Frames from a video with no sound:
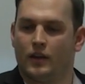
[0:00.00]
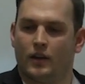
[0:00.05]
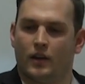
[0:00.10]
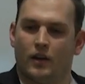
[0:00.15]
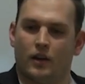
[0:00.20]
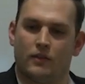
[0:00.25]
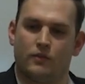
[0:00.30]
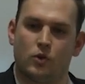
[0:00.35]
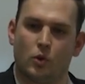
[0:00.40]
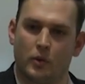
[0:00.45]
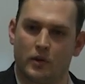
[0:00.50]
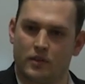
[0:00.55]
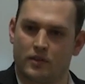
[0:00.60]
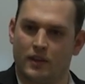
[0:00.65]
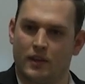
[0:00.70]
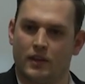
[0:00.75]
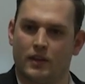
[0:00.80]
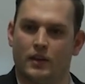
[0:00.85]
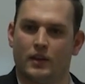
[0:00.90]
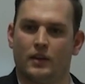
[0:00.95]
uh, forward
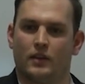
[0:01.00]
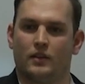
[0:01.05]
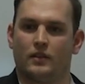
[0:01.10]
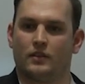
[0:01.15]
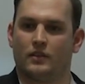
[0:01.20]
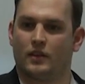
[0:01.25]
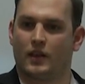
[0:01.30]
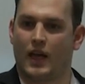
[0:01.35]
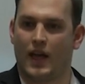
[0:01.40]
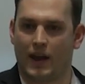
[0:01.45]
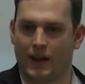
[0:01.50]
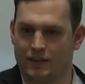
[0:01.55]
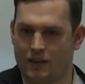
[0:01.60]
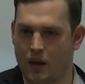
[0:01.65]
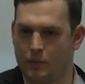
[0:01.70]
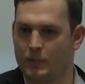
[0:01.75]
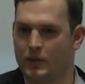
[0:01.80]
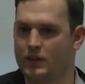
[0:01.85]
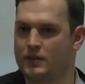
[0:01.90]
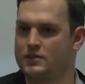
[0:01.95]
thinking,
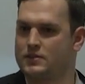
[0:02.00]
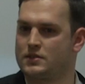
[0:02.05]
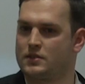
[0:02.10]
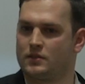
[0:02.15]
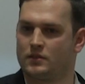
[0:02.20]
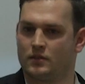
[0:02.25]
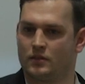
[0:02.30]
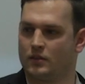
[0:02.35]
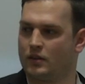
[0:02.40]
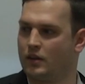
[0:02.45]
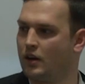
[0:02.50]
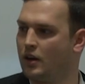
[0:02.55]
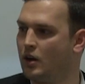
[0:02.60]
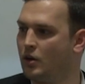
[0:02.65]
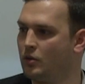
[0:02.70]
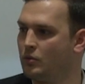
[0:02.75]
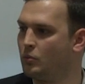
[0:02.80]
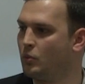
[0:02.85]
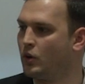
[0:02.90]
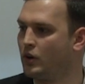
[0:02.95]
academics,
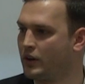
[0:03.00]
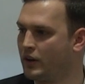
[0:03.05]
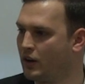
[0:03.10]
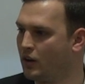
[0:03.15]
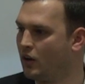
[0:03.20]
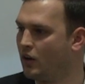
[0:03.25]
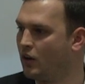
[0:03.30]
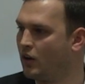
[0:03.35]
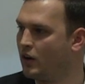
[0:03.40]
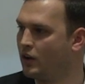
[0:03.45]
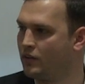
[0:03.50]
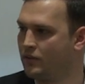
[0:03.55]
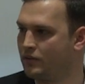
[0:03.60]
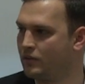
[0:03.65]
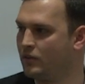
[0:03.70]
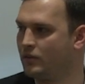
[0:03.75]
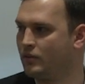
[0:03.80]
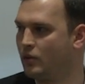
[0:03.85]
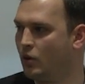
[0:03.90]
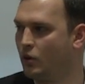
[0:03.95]
uh, working hard,
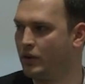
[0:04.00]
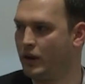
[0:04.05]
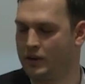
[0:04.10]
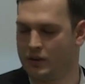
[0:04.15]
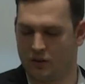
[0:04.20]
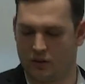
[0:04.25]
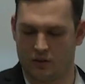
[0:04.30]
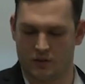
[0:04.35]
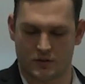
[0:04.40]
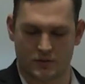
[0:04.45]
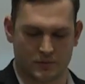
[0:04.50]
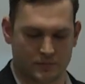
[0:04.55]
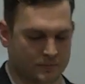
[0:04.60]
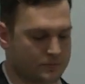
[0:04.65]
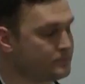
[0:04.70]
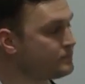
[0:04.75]
whole nine yards.